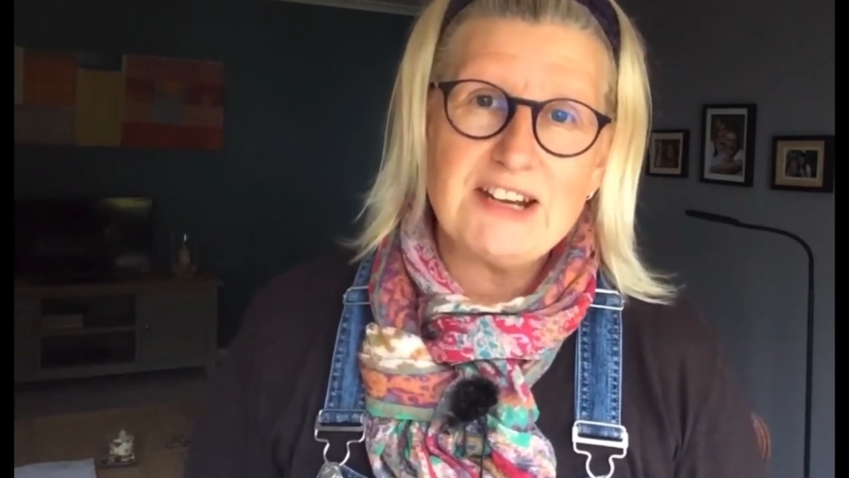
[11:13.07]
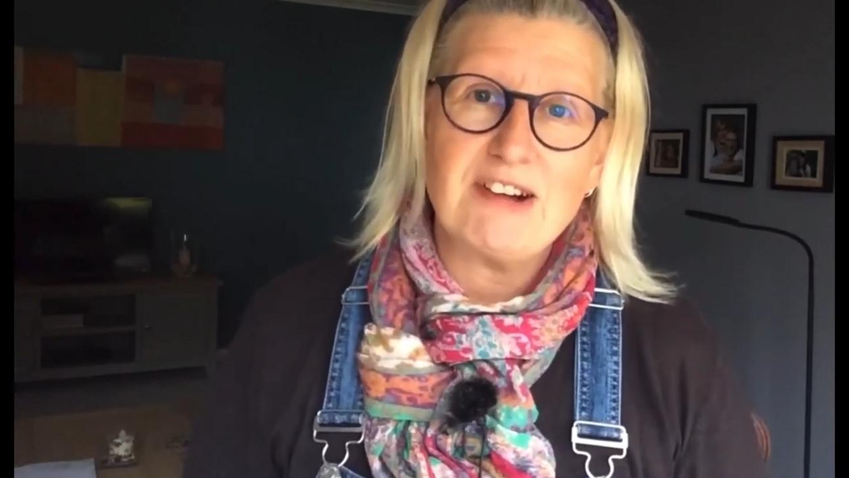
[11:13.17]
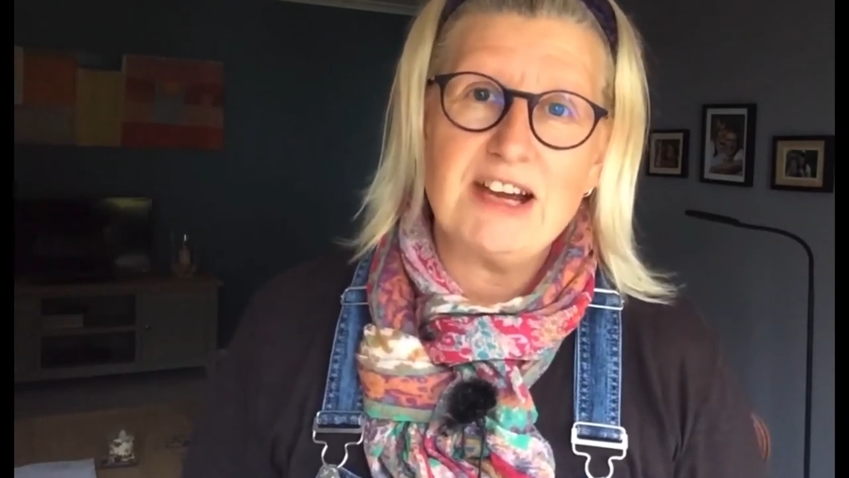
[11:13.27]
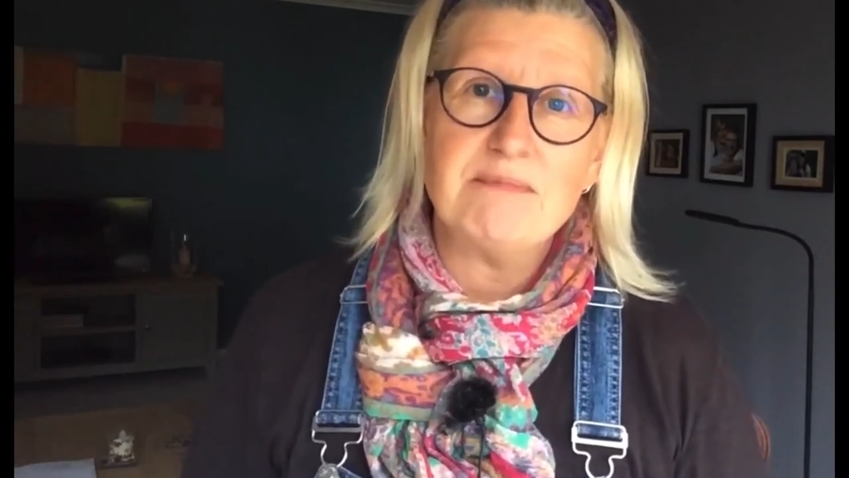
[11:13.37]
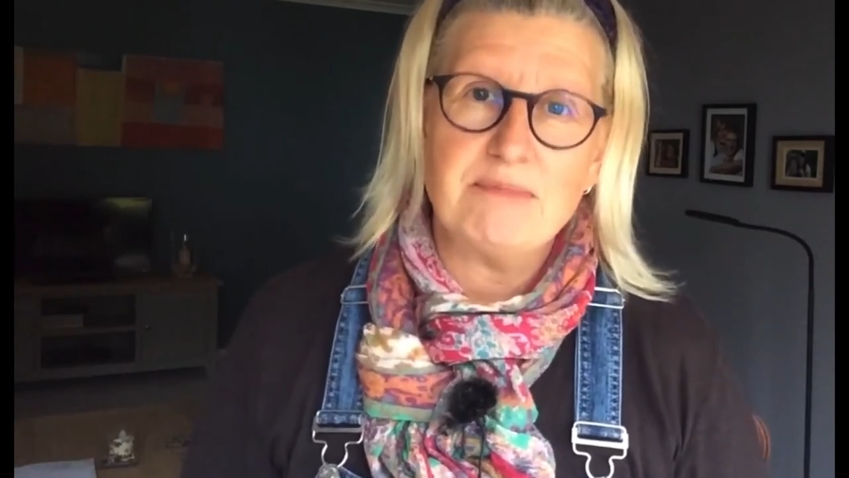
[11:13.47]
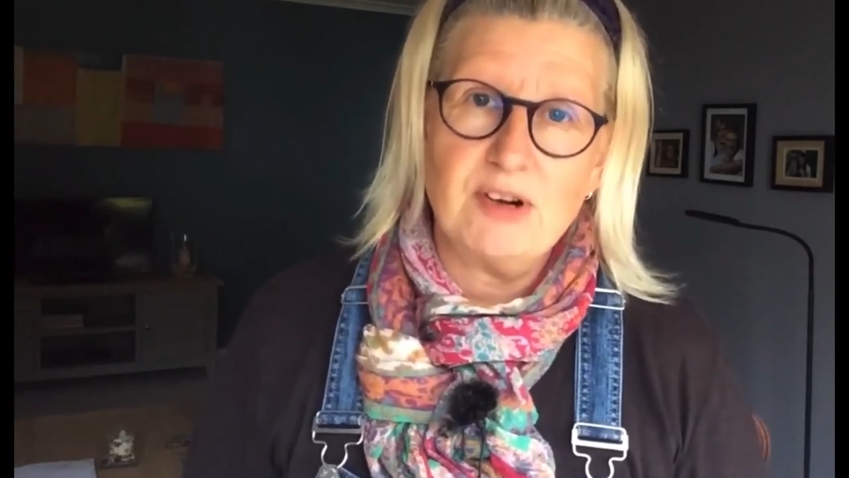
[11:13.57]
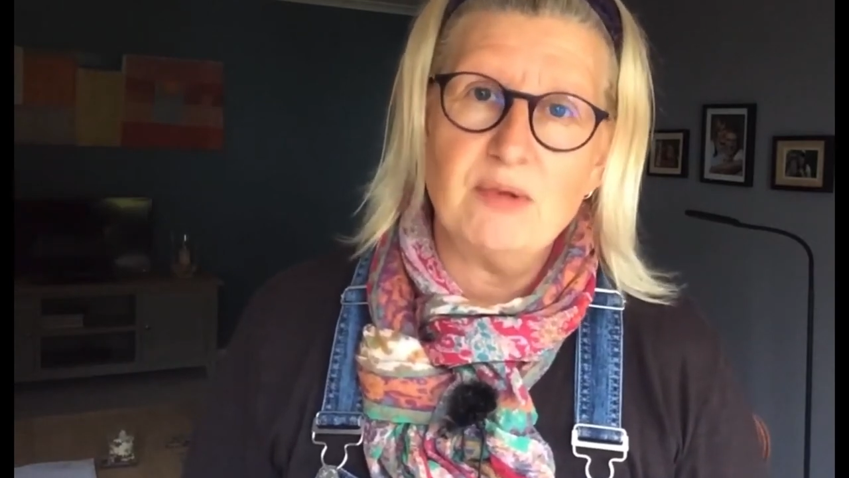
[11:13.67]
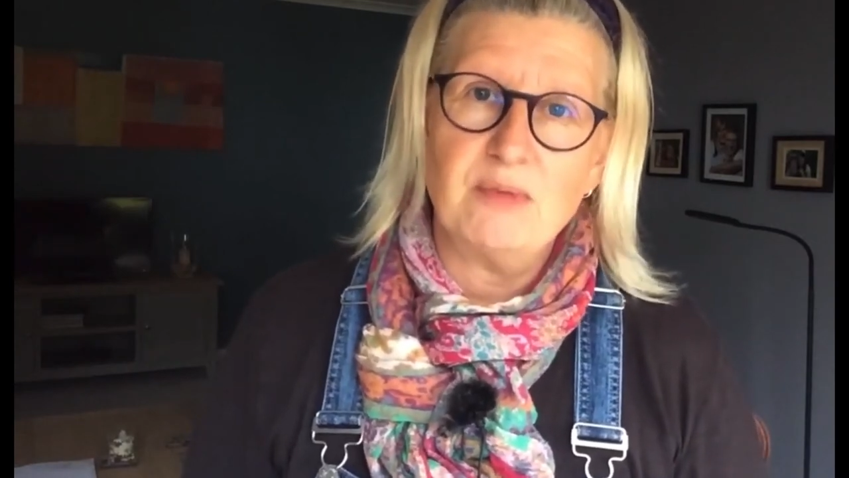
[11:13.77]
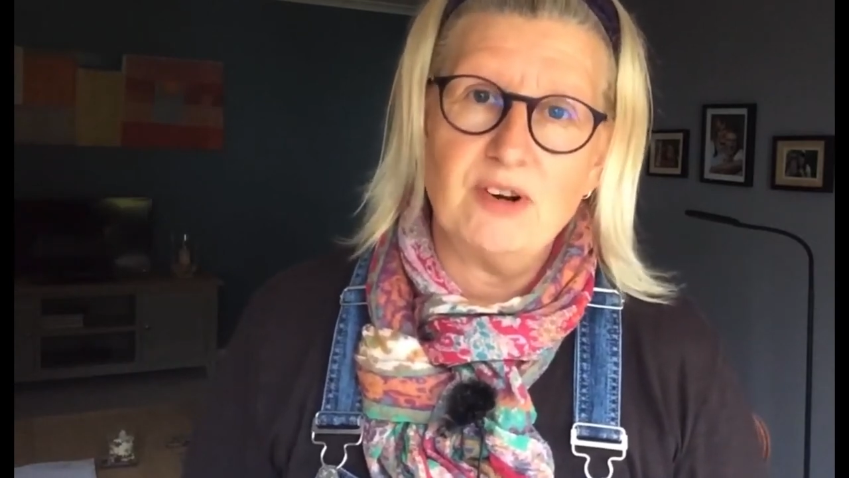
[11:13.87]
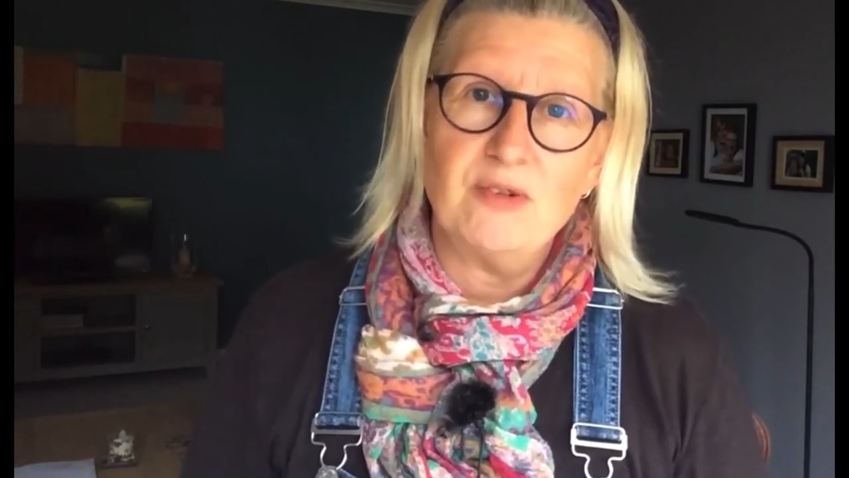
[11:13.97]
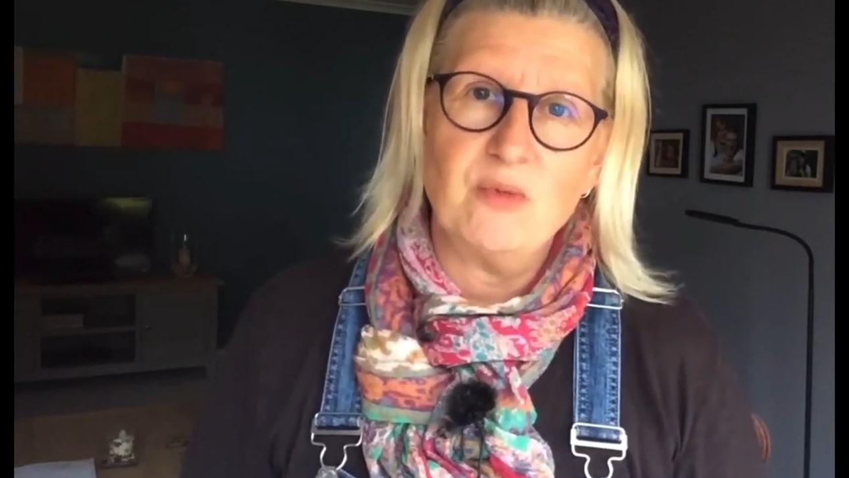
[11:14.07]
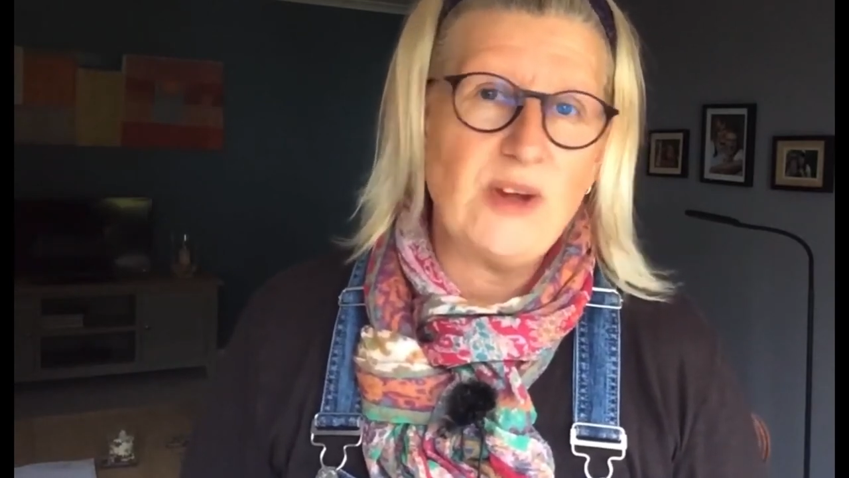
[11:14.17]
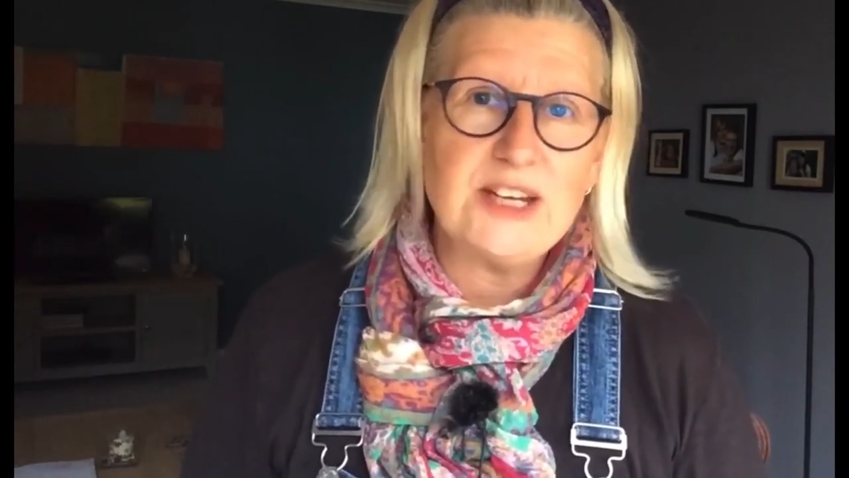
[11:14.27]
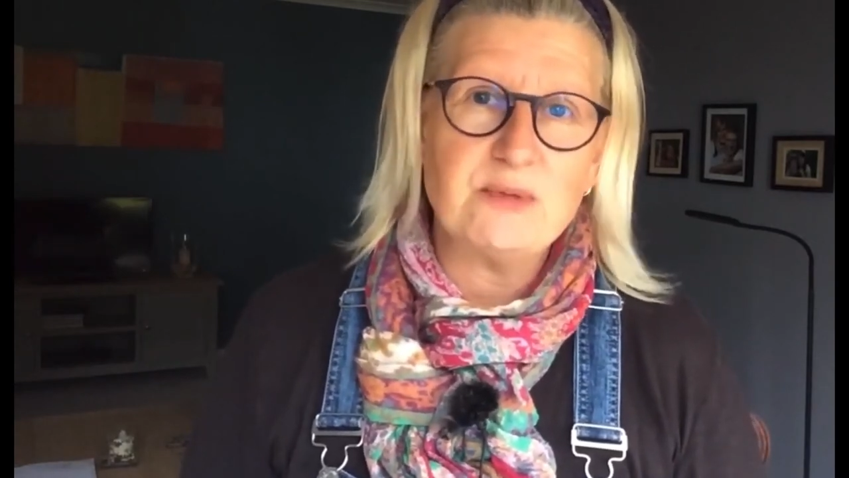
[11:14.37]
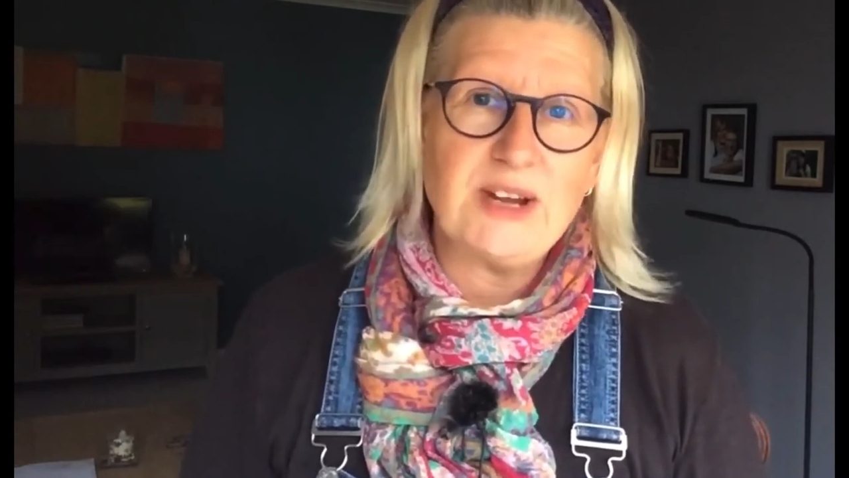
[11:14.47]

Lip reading: Great, Brill, Brill, Wicked,